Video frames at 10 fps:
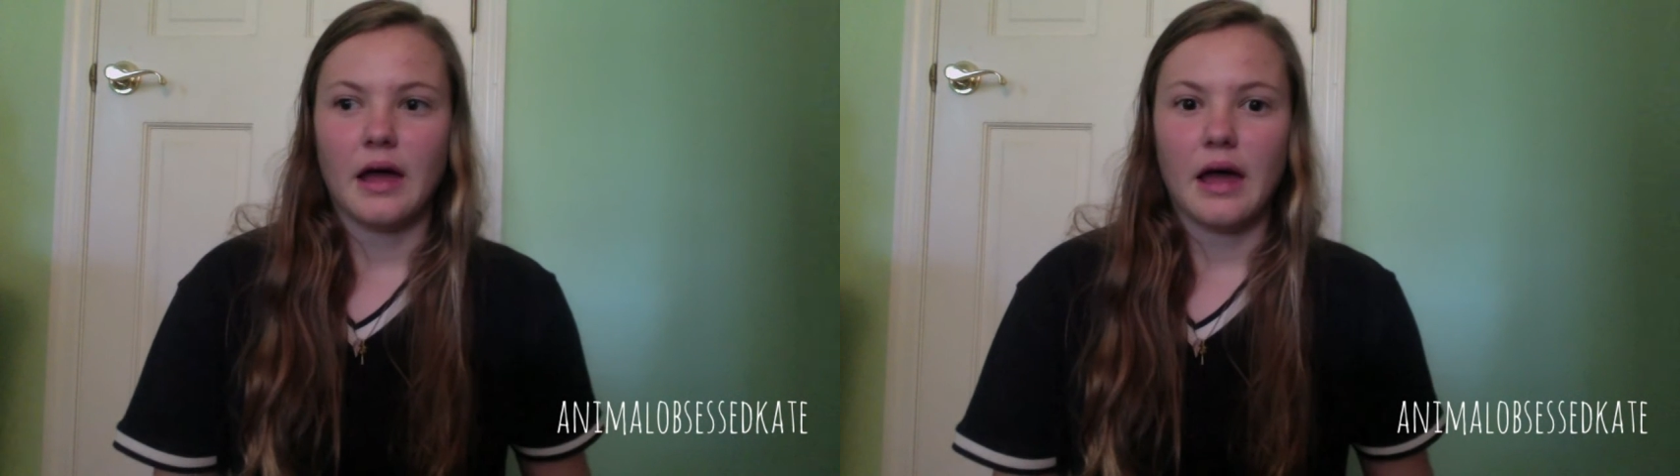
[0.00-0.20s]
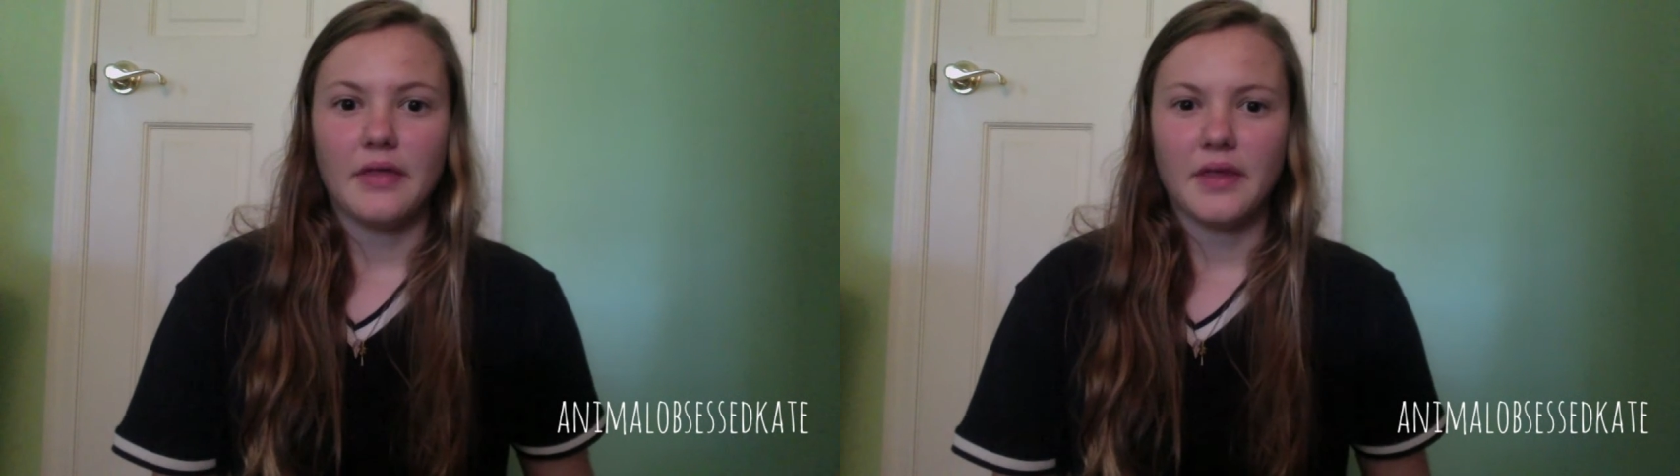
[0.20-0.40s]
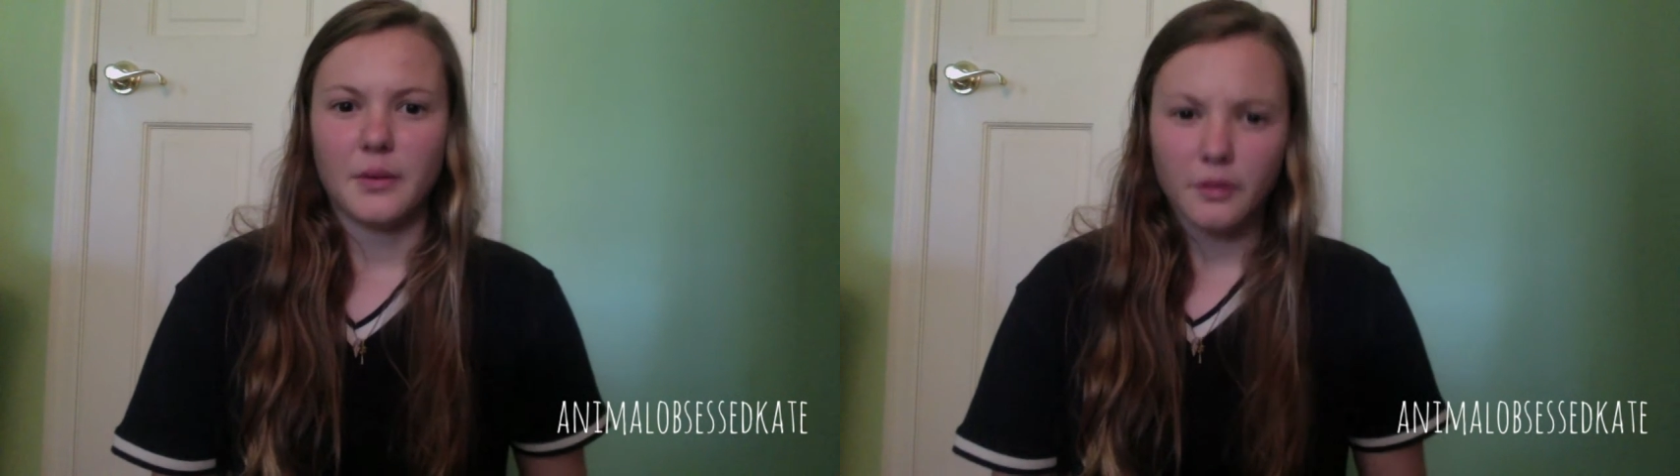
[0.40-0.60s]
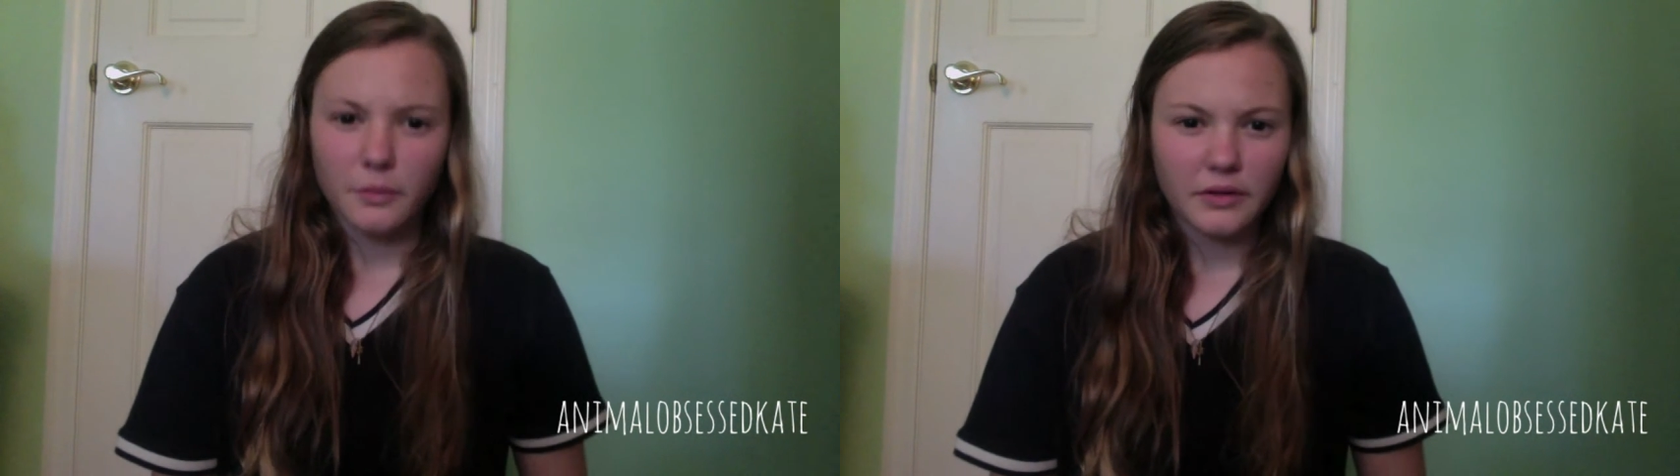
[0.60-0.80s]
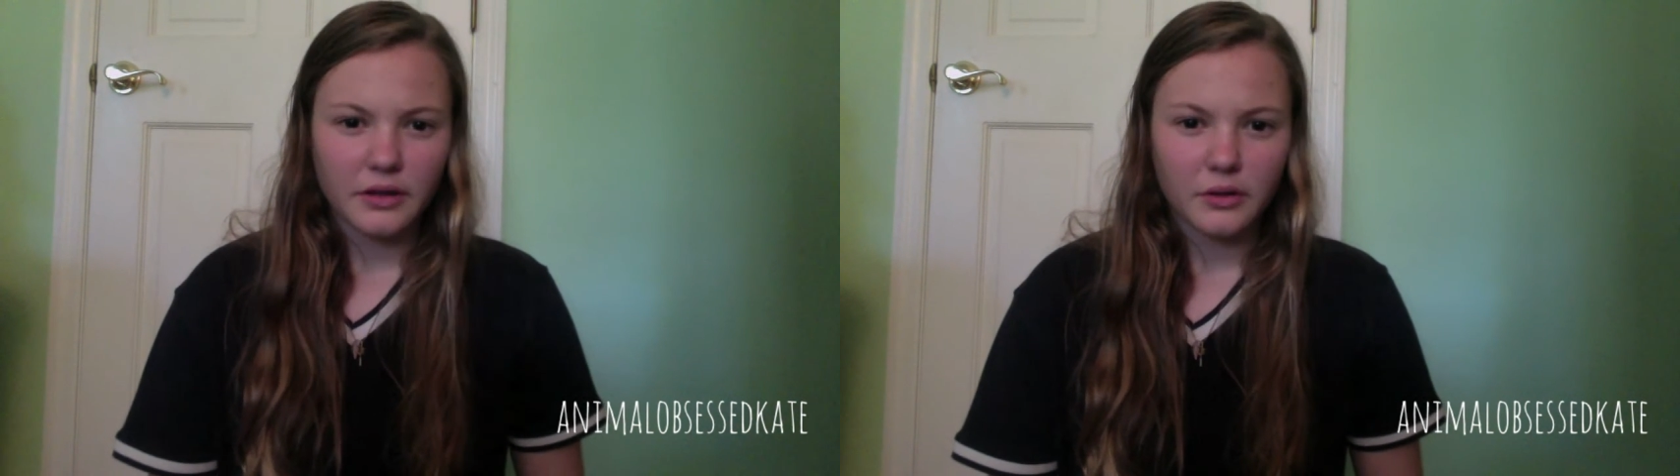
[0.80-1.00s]
and they weren't
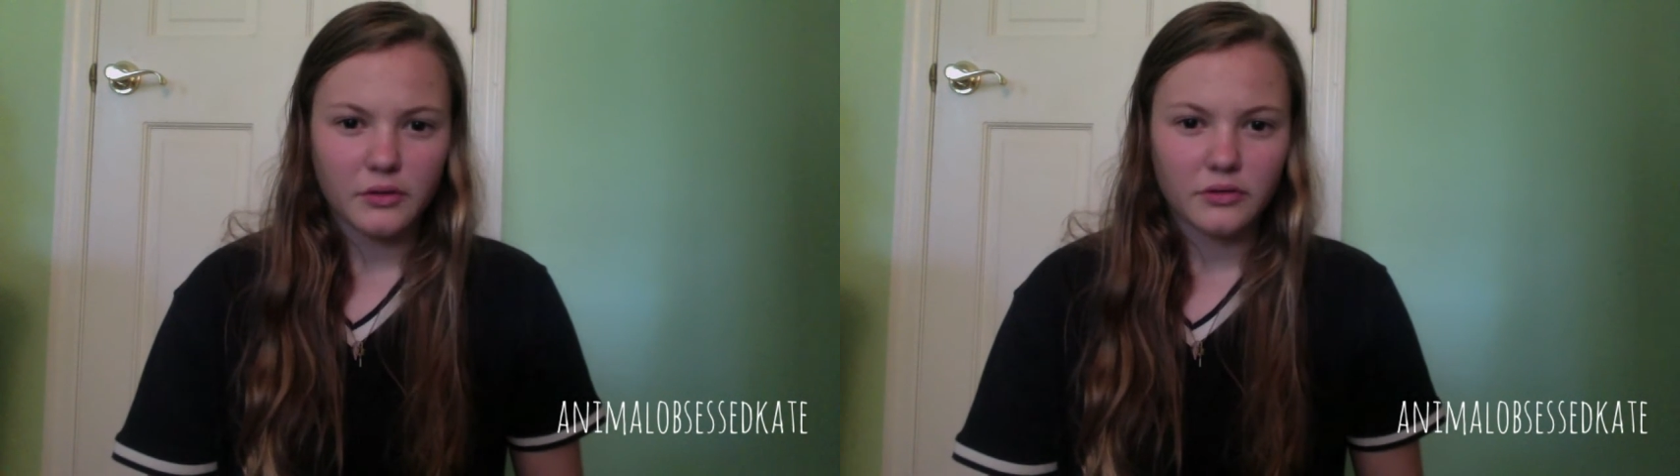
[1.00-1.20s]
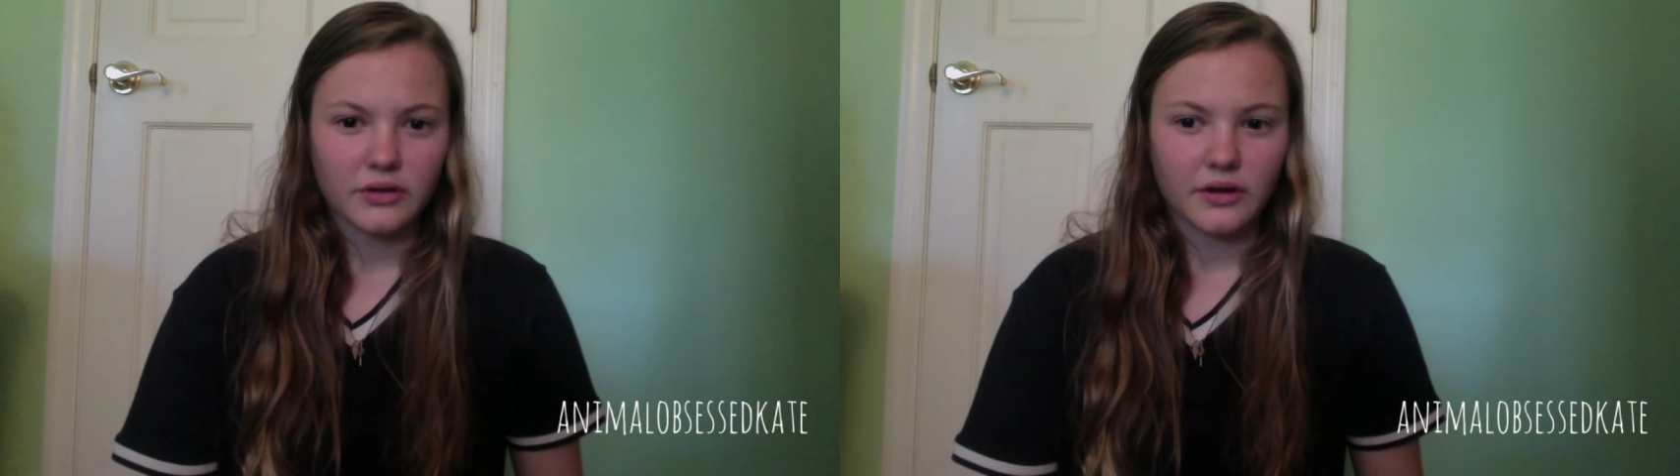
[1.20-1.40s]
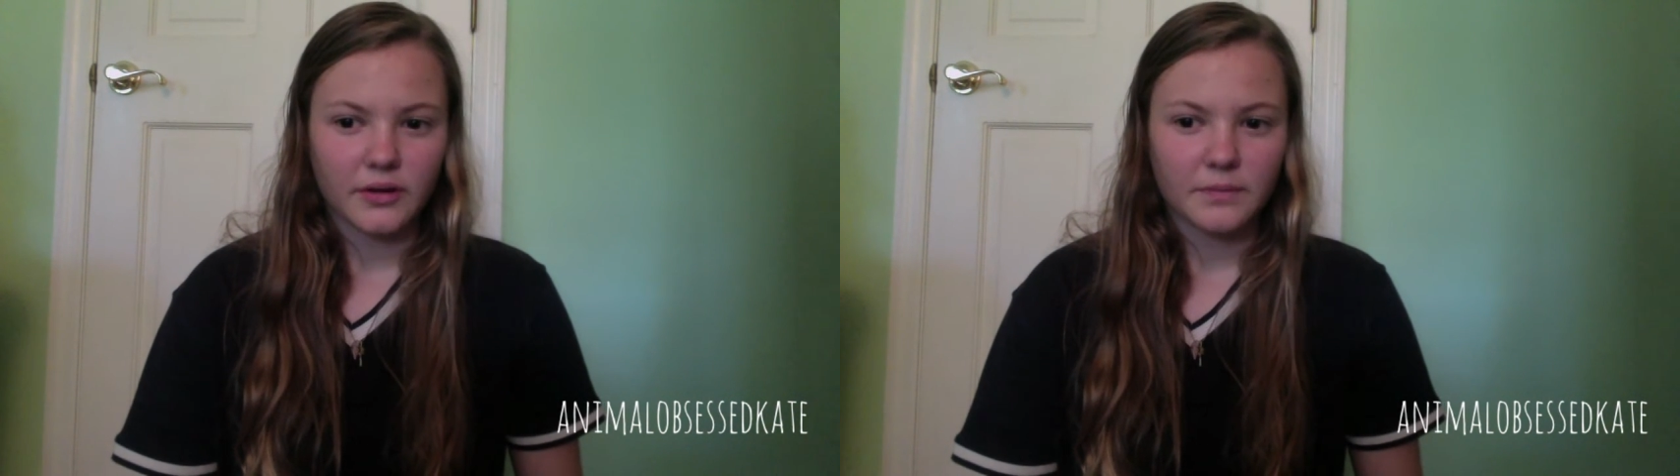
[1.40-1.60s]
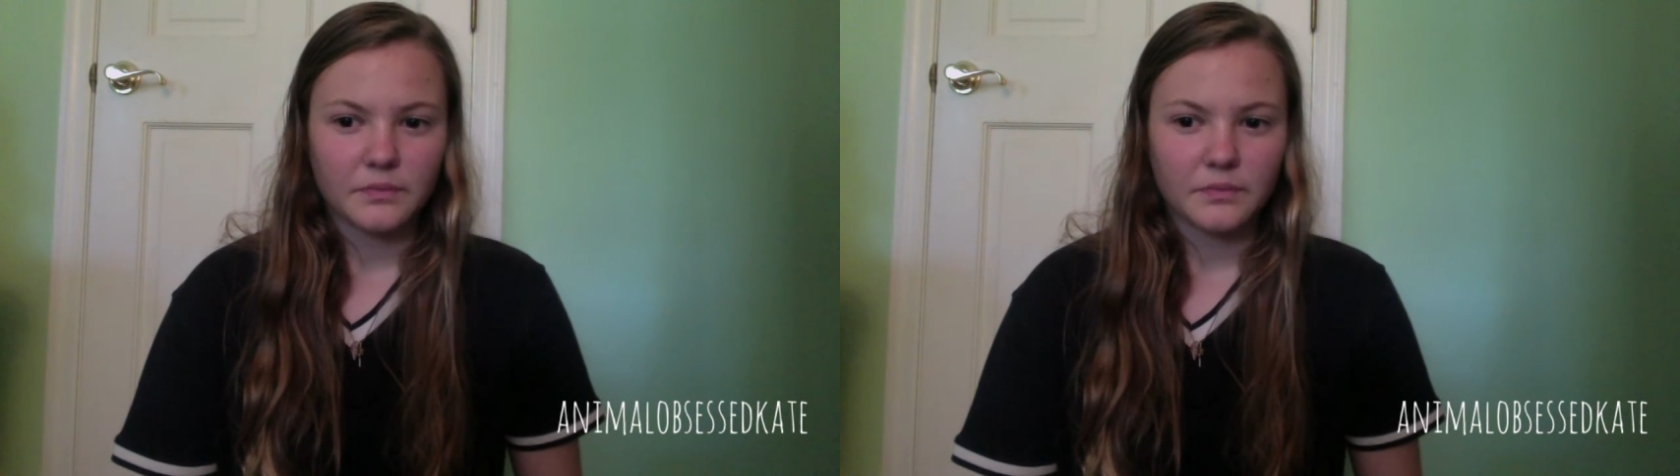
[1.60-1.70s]
where they usually are.